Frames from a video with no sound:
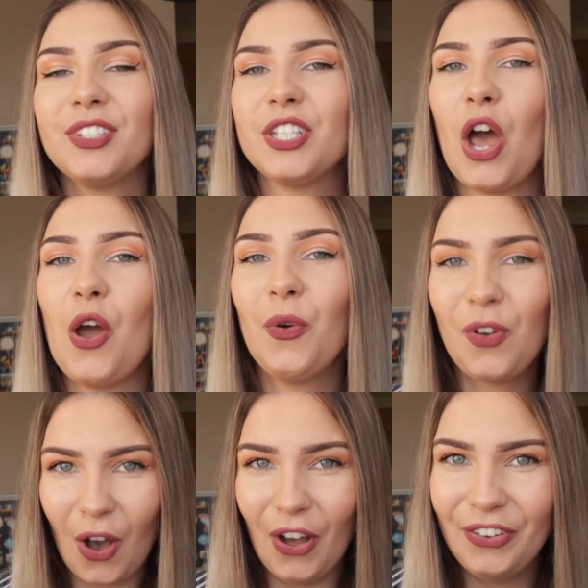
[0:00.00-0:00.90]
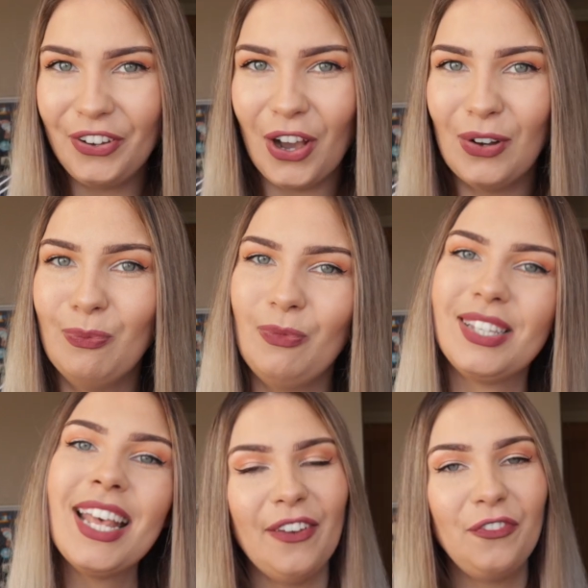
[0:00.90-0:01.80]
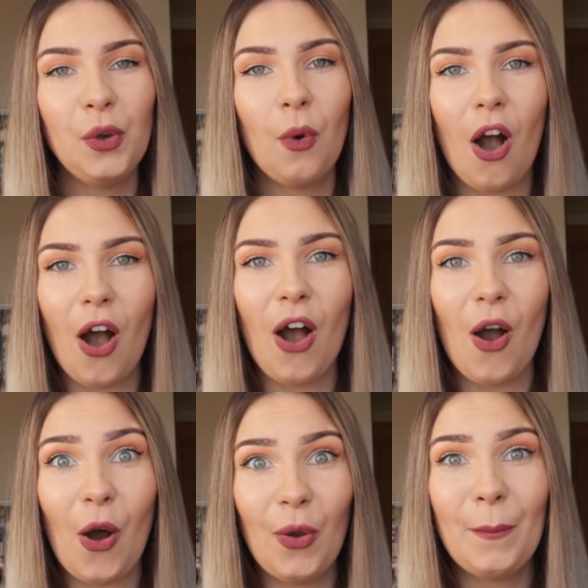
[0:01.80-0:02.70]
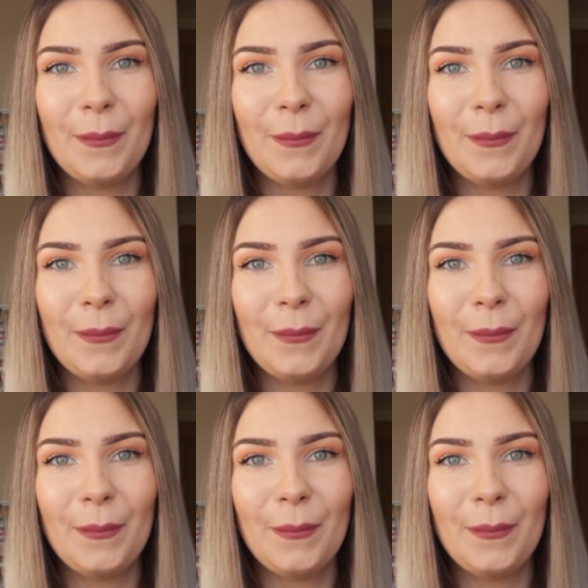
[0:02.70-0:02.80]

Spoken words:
So, condoms. If you are on